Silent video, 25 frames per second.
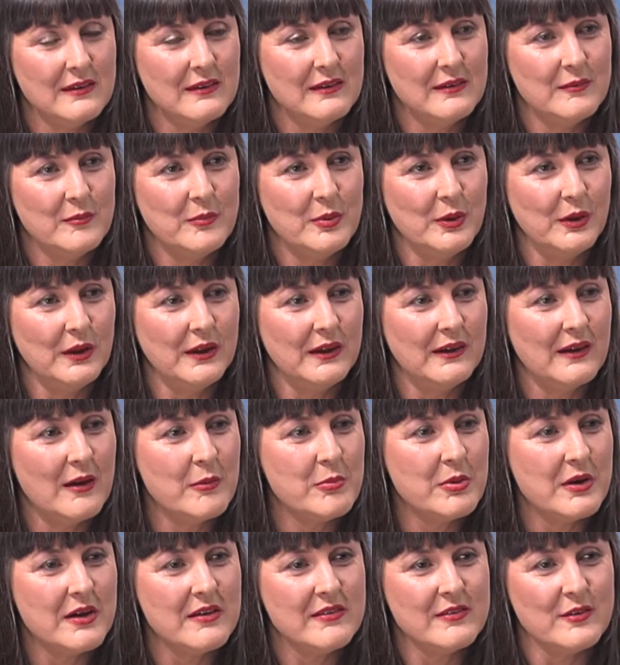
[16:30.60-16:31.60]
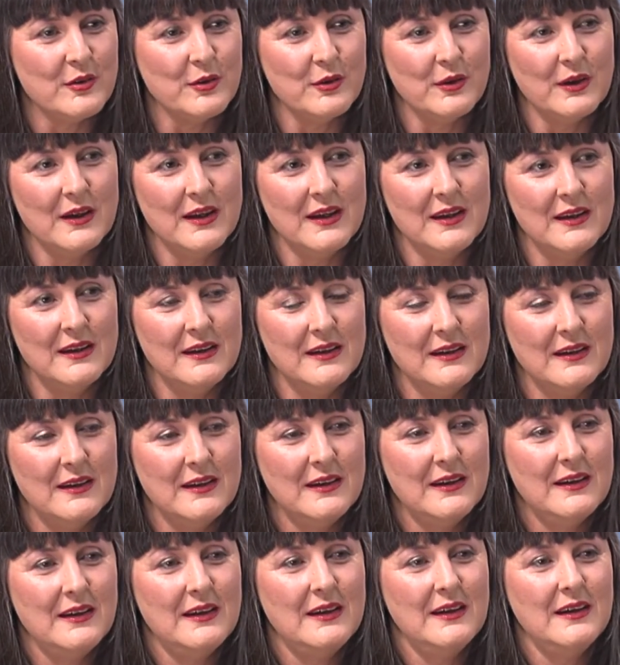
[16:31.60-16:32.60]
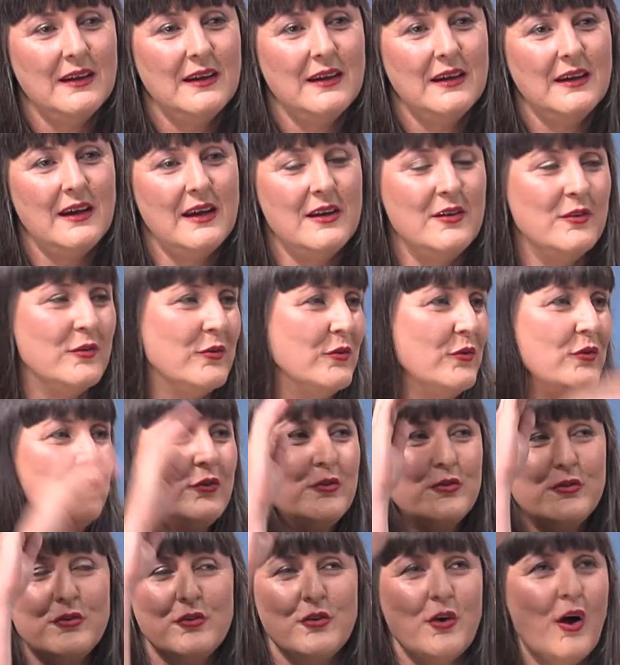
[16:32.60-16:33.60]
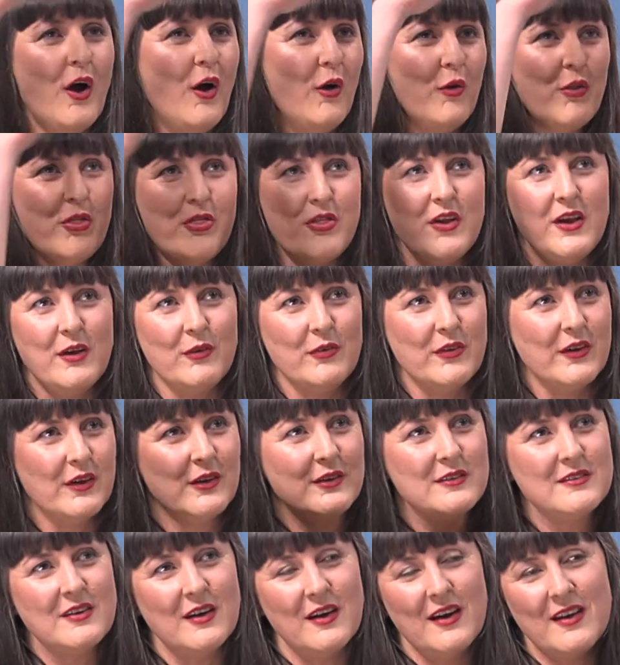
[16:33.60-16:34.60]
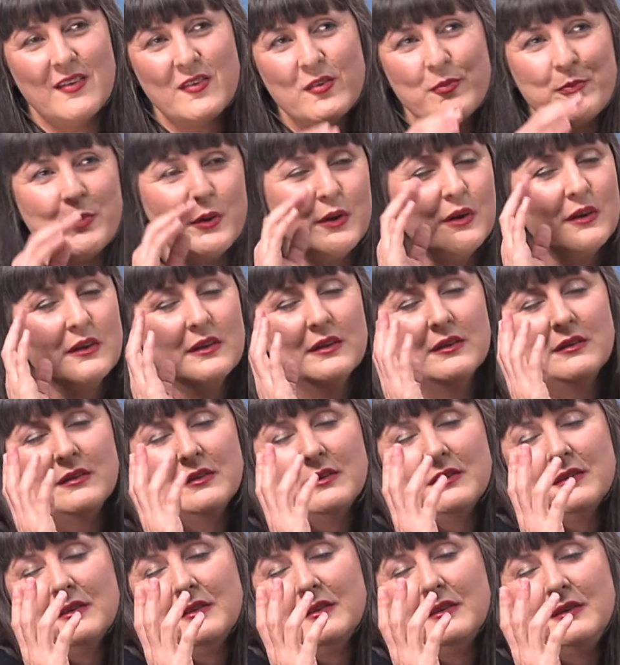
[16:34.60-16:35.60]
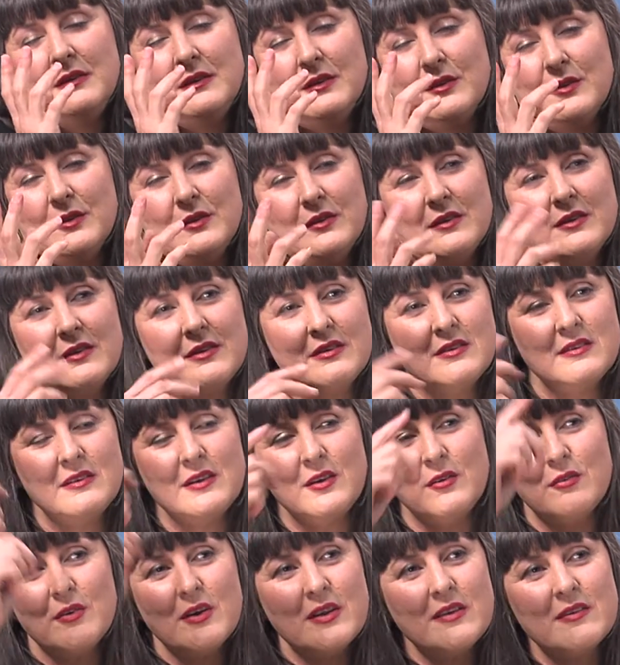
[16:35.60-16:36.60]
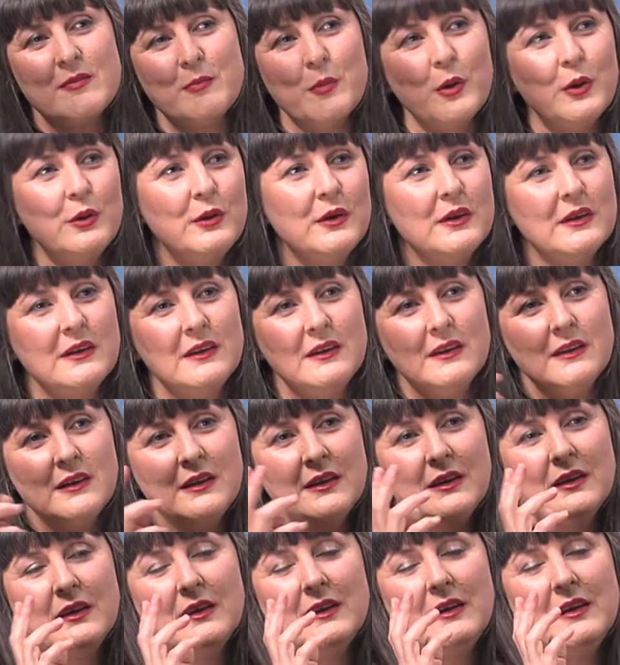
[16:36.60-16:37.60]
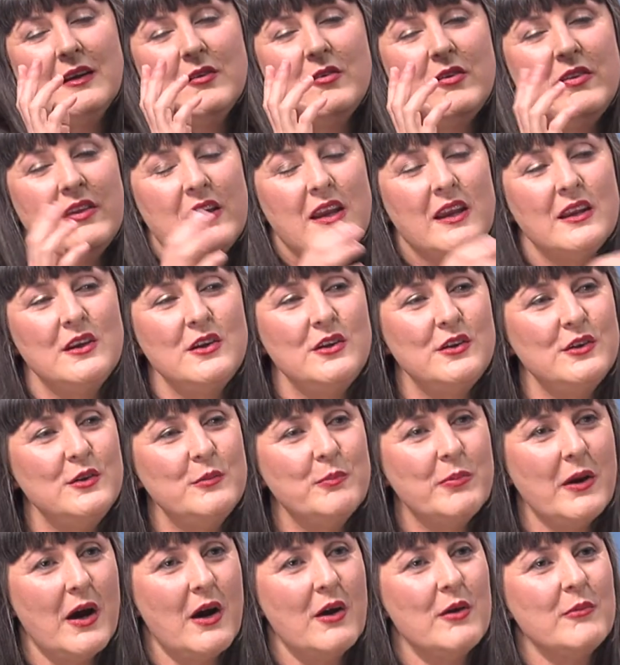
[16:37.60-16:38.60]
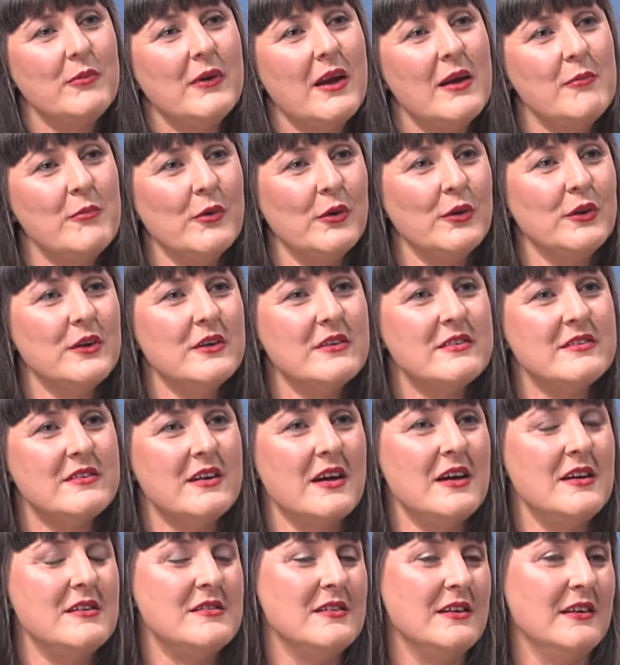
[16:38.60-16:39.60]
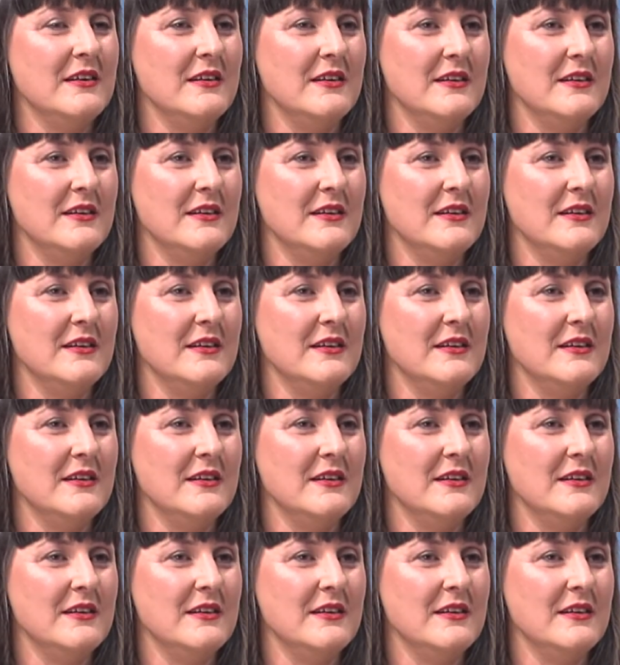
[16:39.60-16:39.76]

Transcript: Berlin Cabaret song, and the whole thing, the tight spot, the cigarette smoke and everything. And Hugh Parham came on stage in